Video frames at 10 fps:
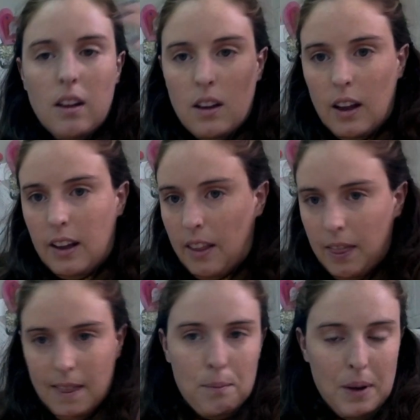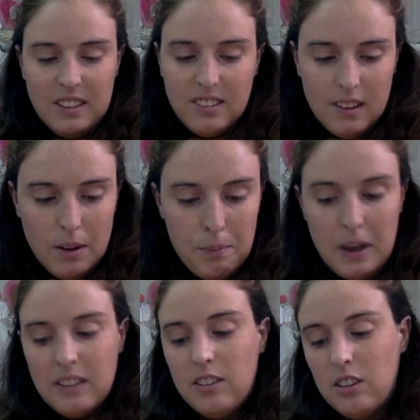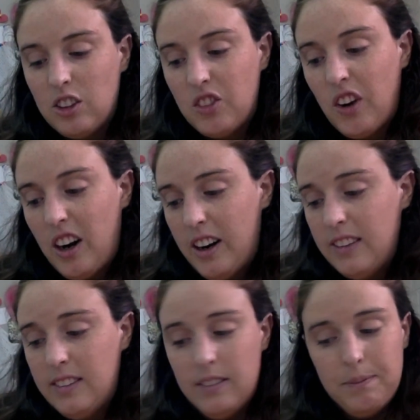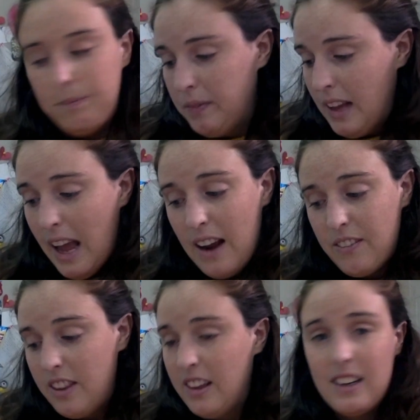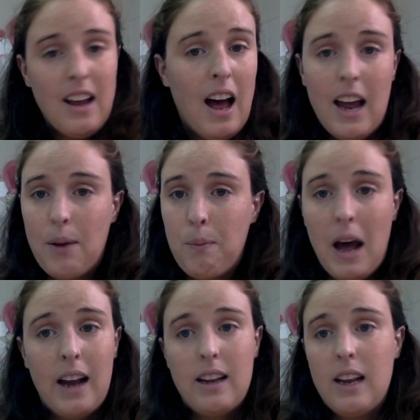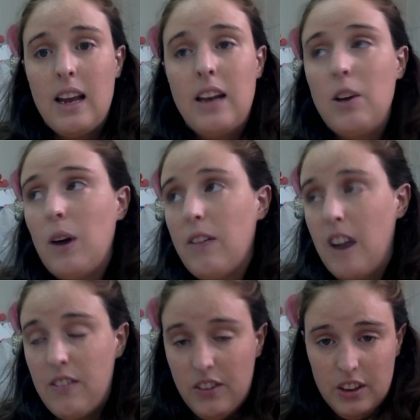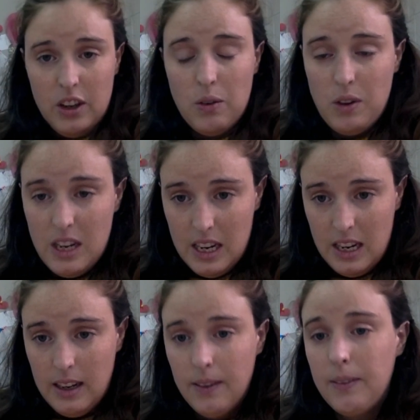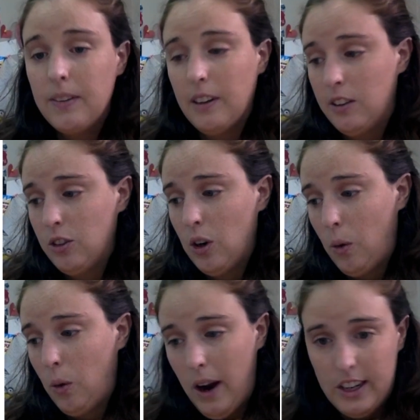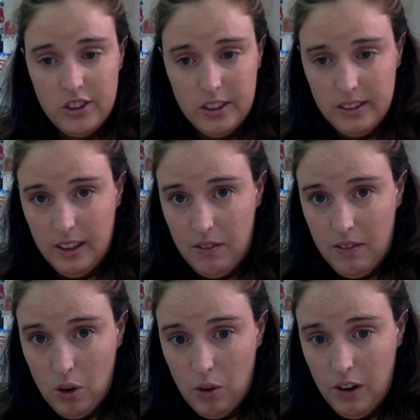like the best of the best as far as everything tying back in. You have everything you need. There's no questions left over